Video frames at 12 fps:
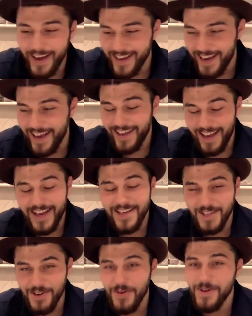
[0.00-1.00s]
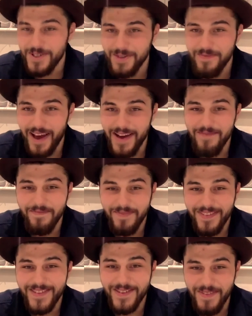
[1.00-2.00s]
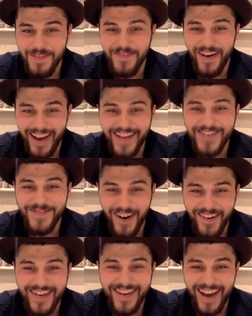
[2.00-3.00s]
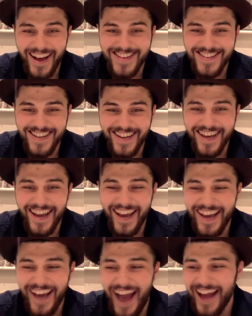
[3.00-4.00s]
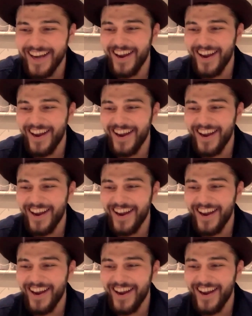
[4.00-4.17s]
it is an awesome name, to be fair. It's very catchy. And